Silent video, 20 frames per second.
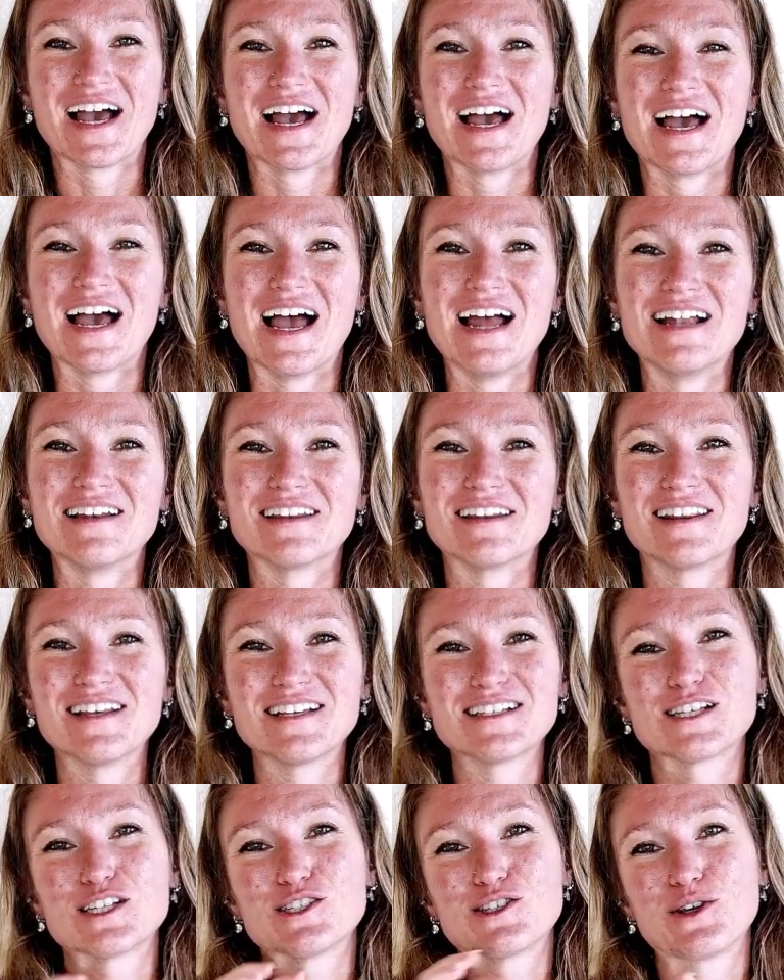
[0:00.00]
And this
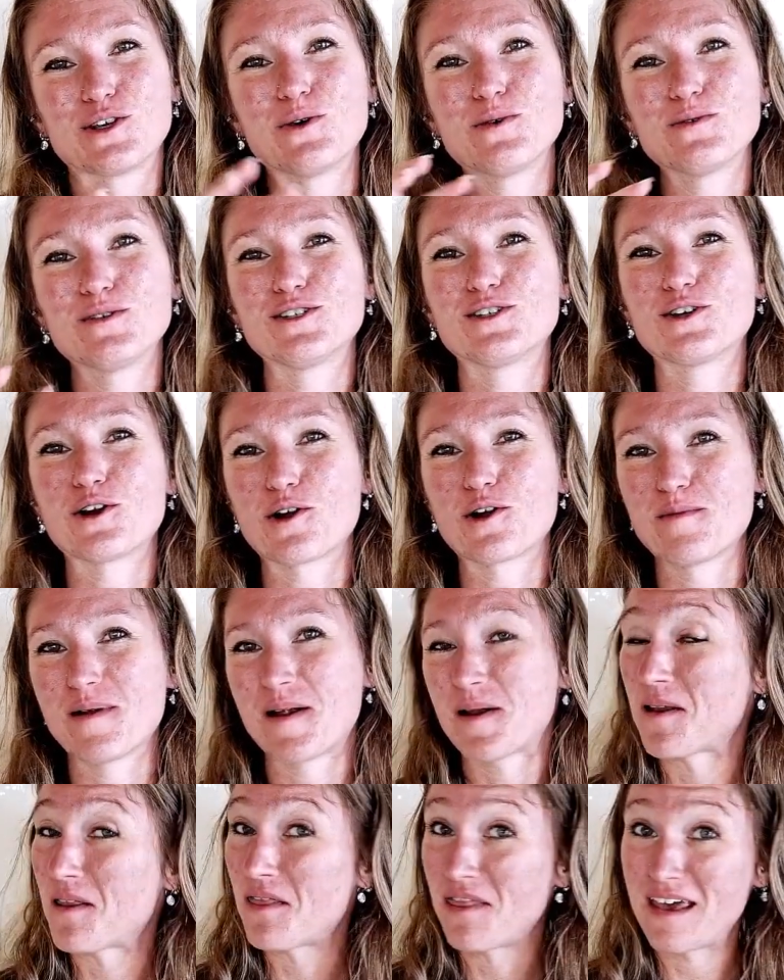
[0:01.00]
to
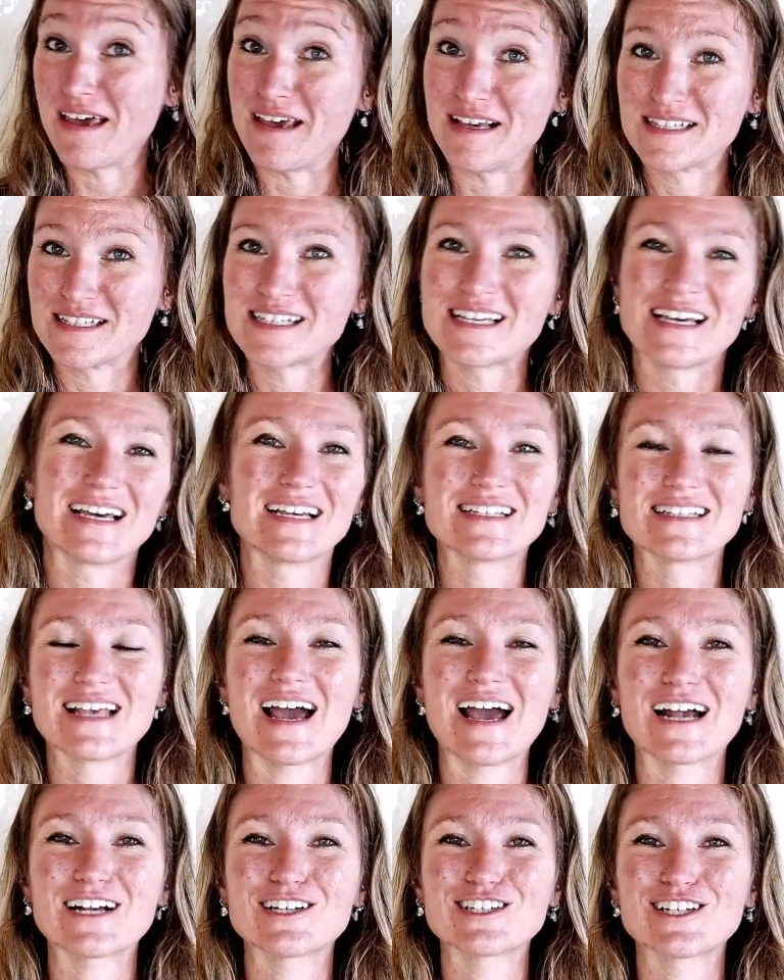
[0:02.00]
determine this is
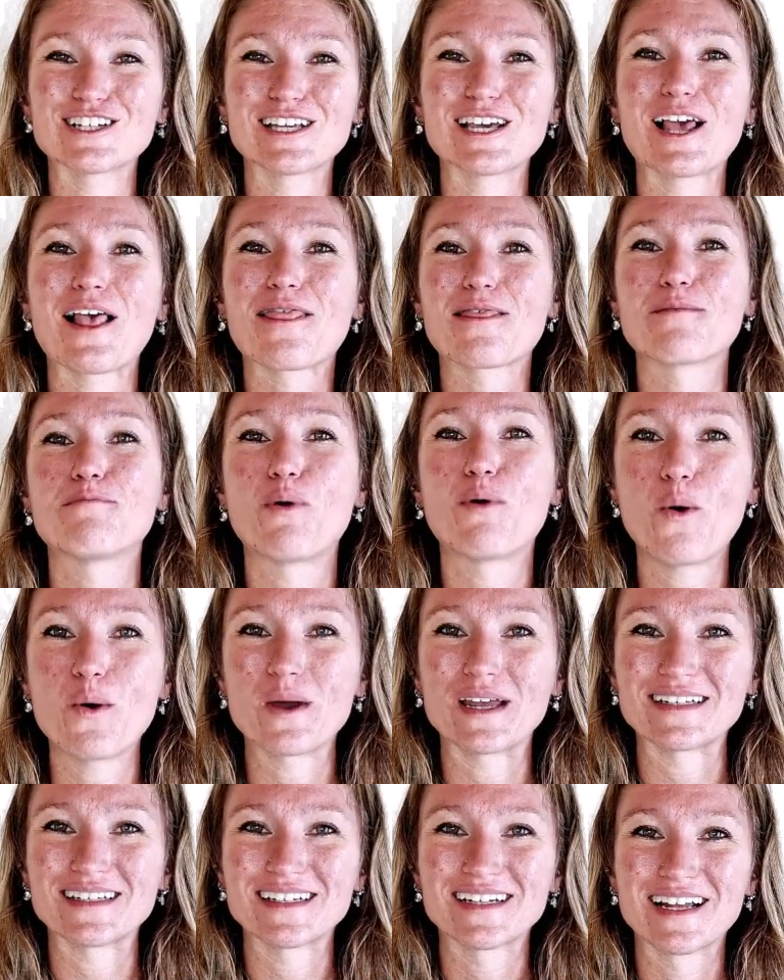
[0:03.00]
actually the point.
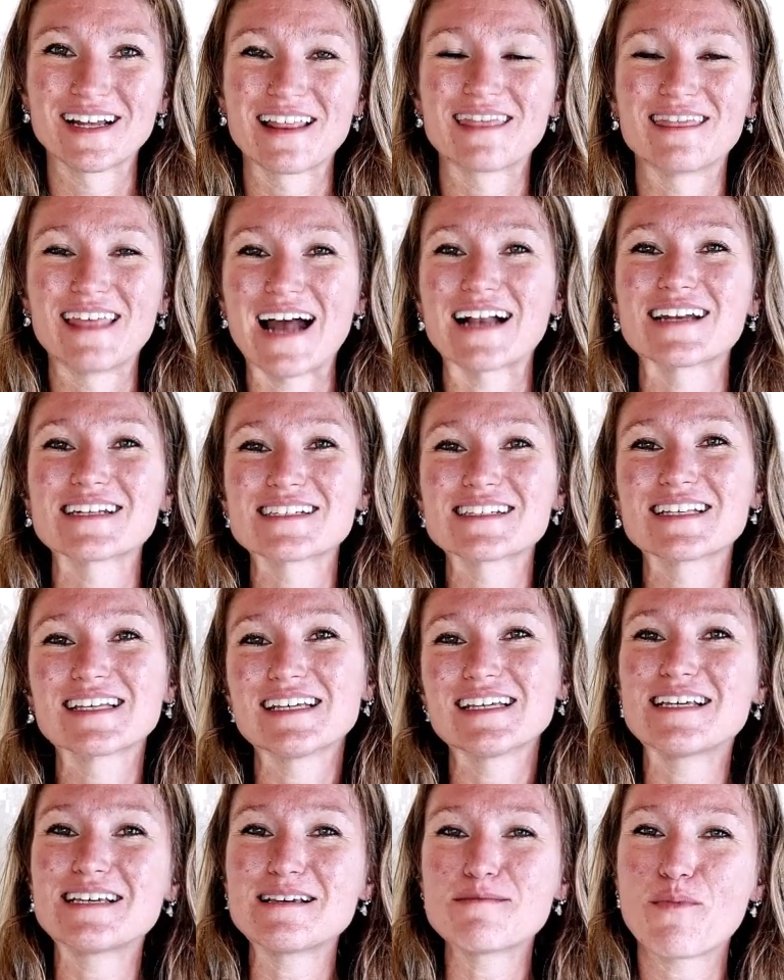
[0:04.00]
That is the
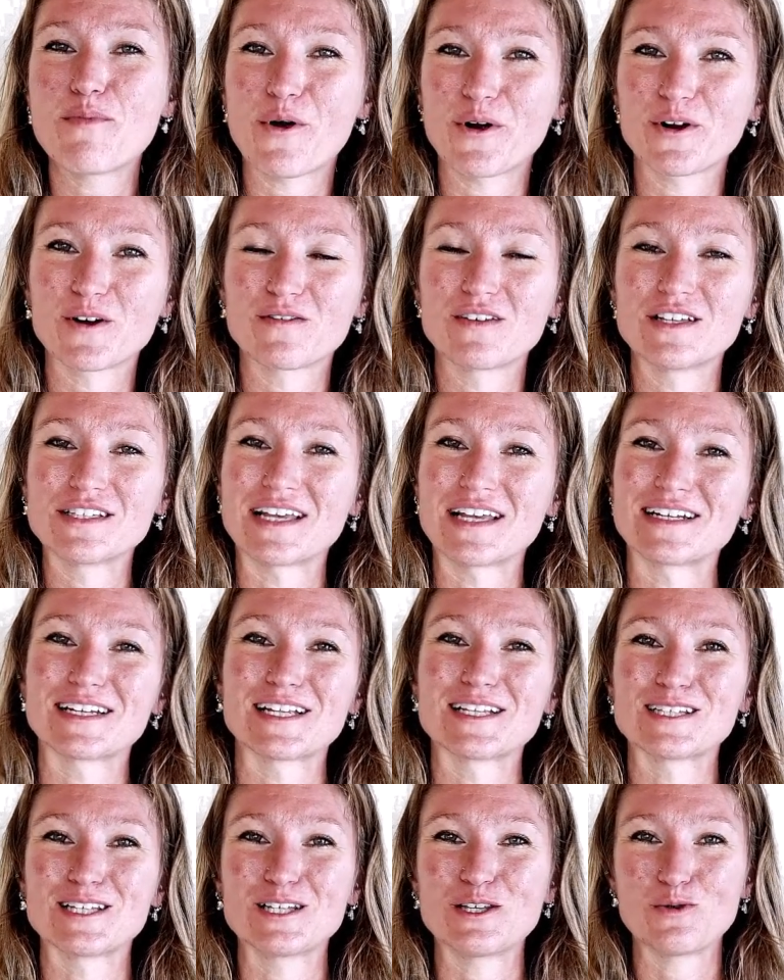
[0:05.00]
key part of the sentence
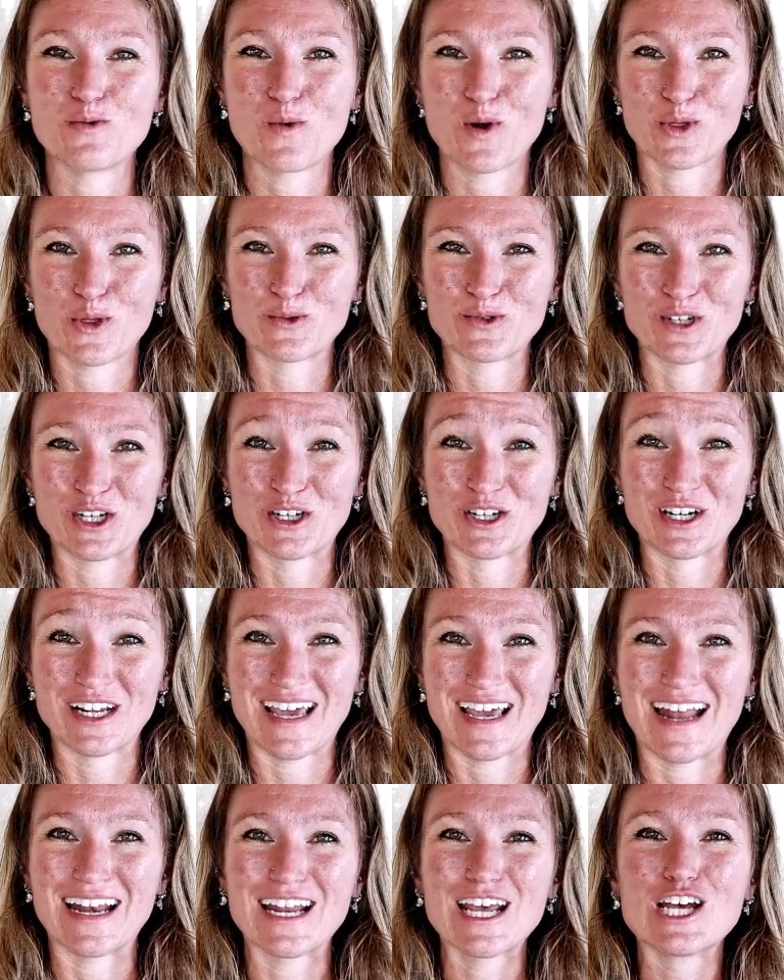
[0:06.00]
that you want the reader to get.
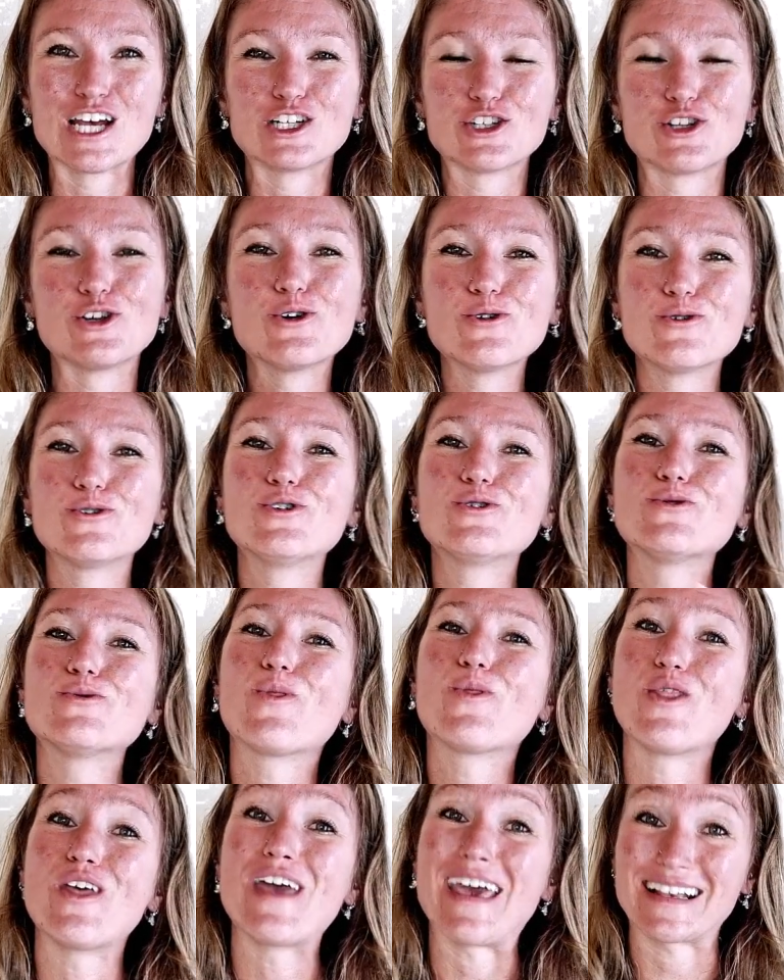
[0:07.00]
To do
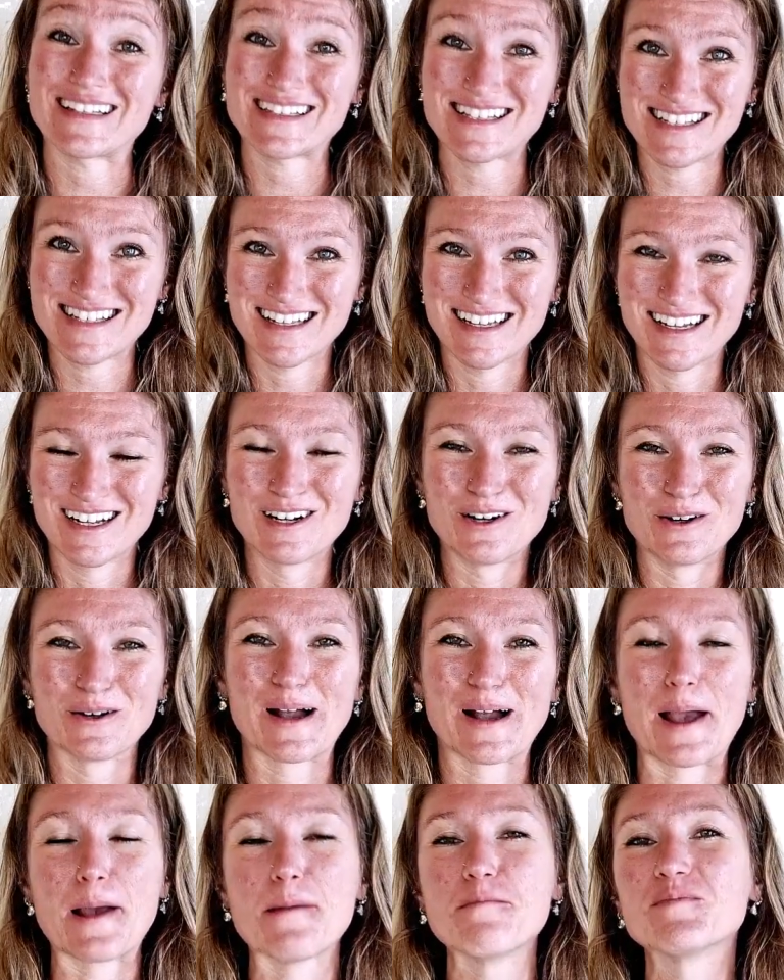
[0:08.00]
this,
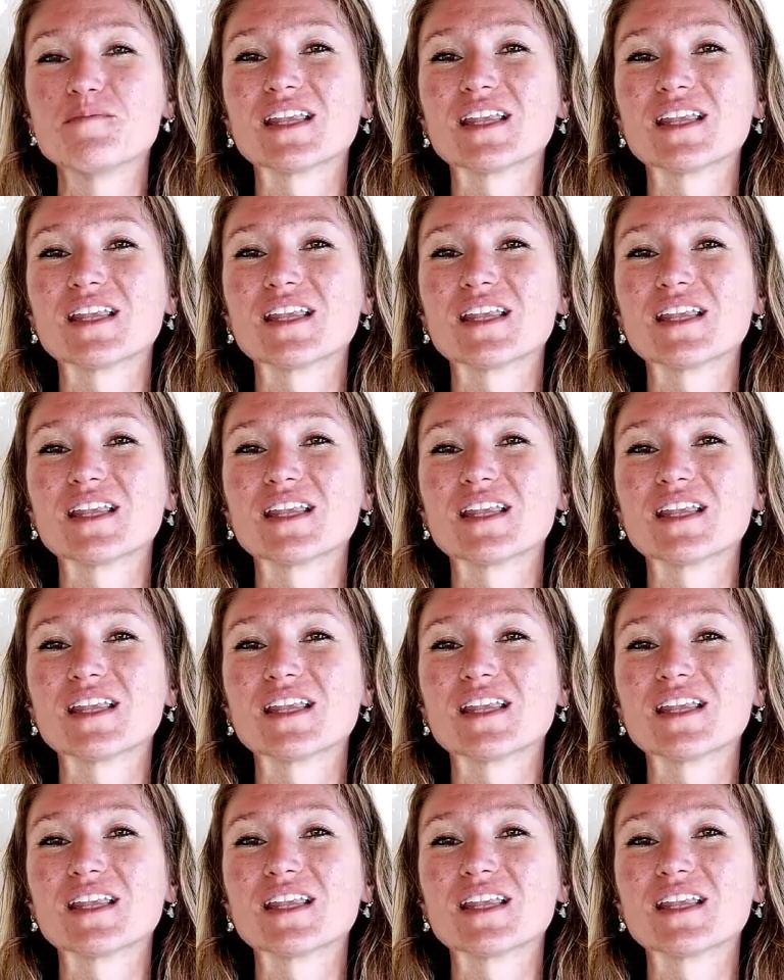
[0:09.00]
okay?